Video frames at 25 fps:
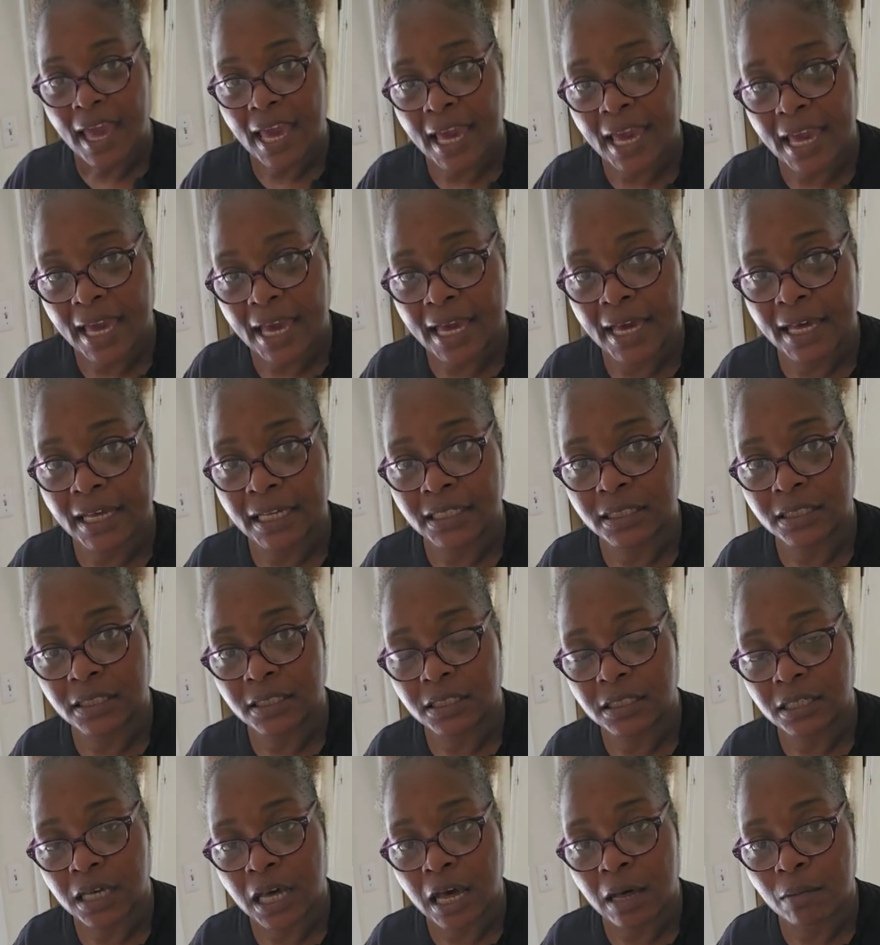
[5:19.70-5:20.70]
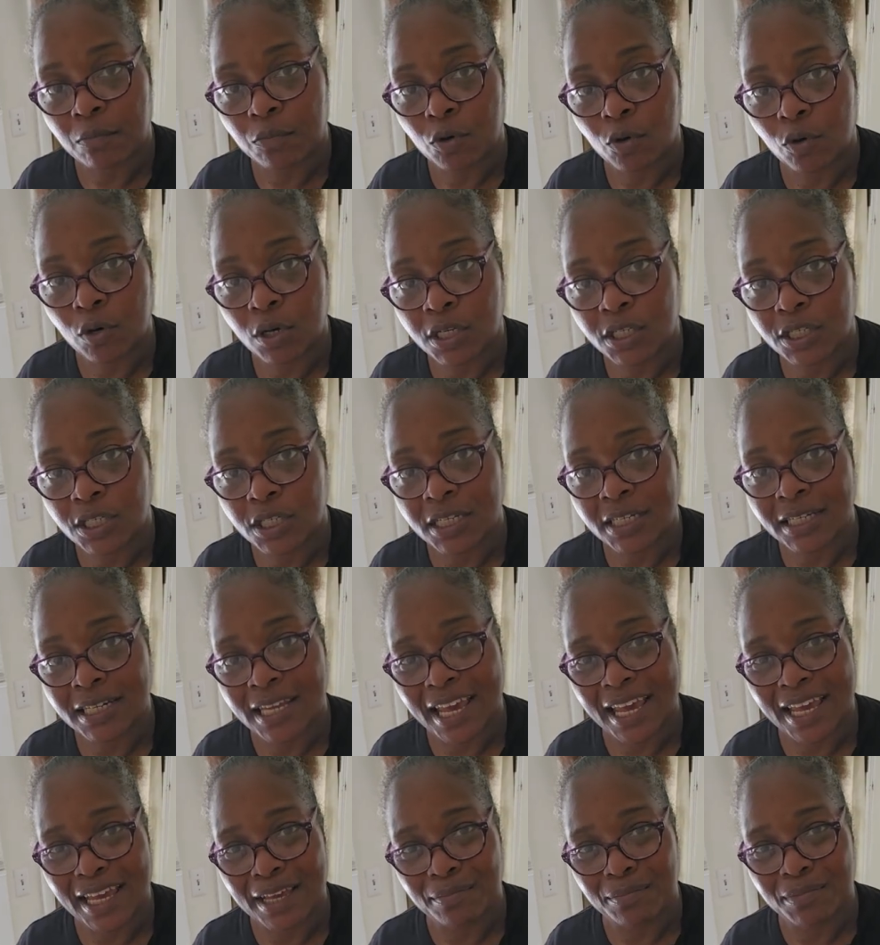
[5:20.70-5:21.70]
And I'm going to
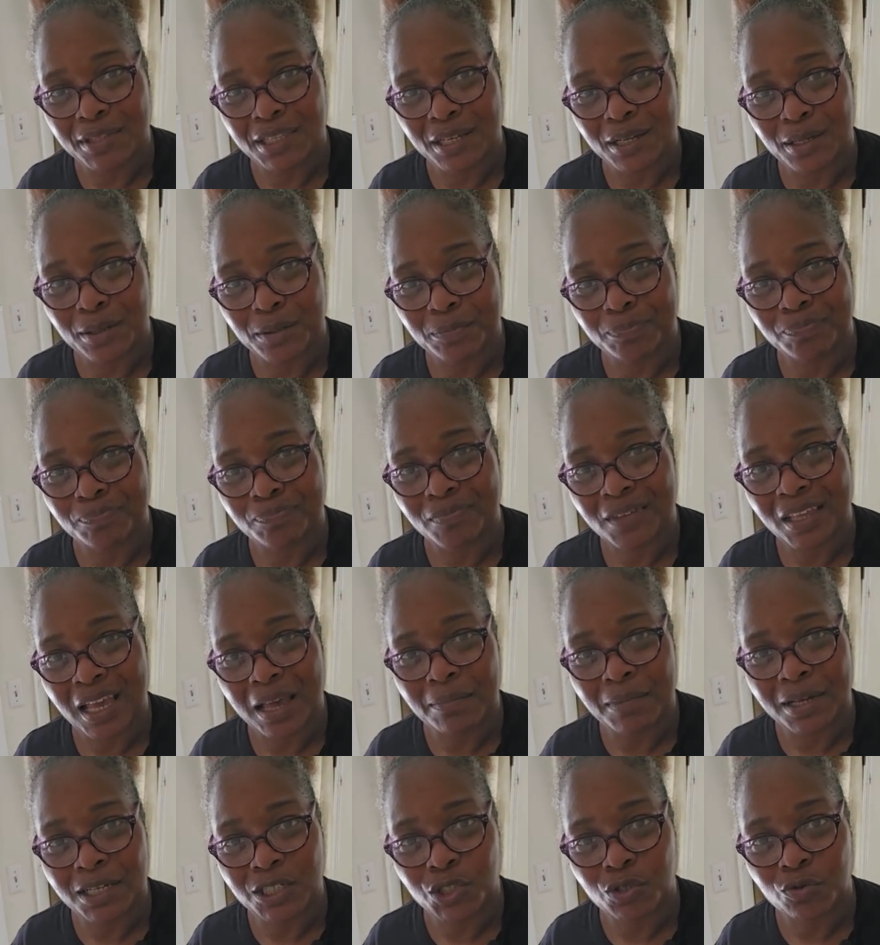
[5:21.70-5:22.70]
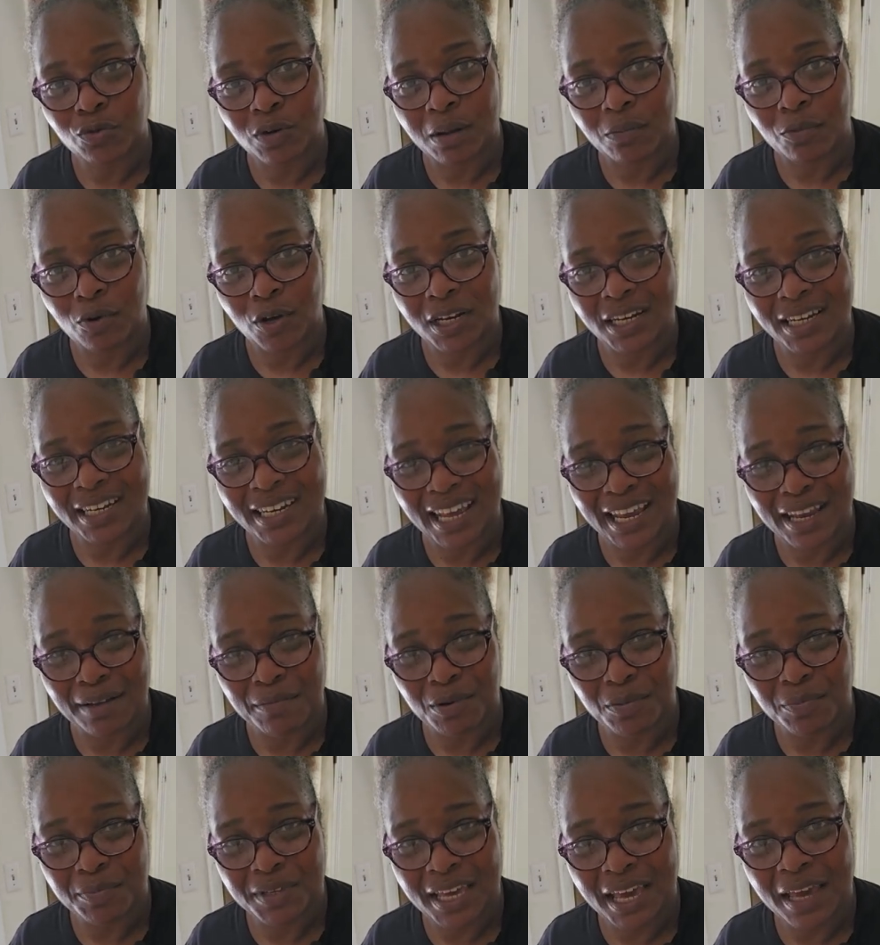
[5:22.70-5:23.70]
name them. I'm not sure what I'm going to name
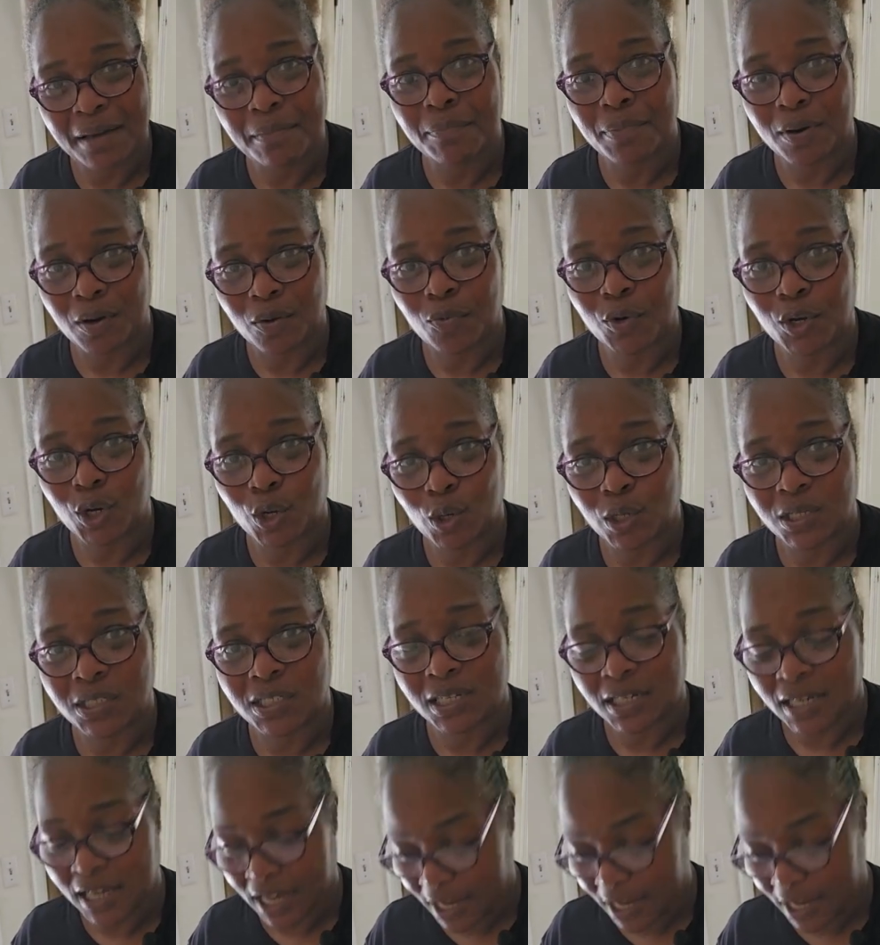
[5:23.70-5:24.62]
them yet, but we're going to